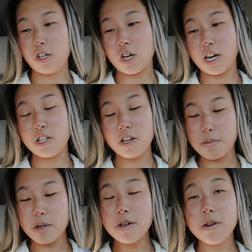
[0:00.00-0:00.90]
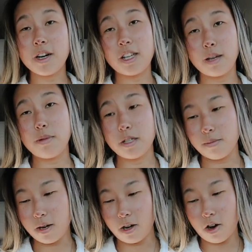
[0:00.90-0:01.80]
dry shampoo and I keep this
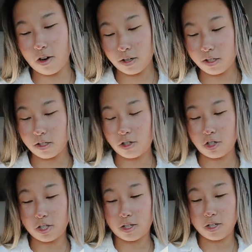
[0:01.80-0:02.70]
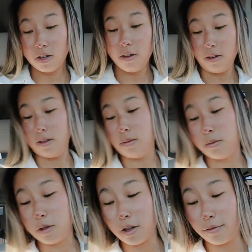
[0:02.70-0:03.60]
in my car because it's just
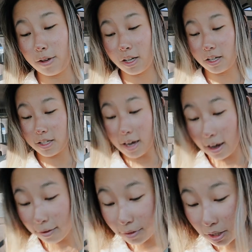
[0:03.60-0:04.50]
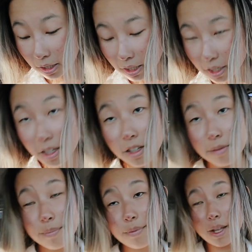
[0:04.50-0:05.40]
more convenient to have in here
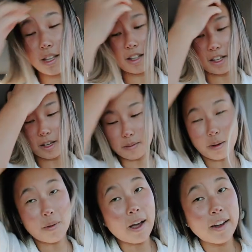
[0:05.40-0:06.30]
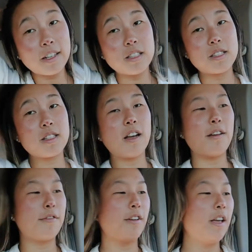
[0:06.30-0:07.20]
than like in my bag and
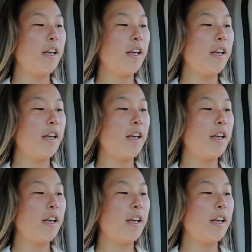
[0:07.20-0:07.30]
stuff.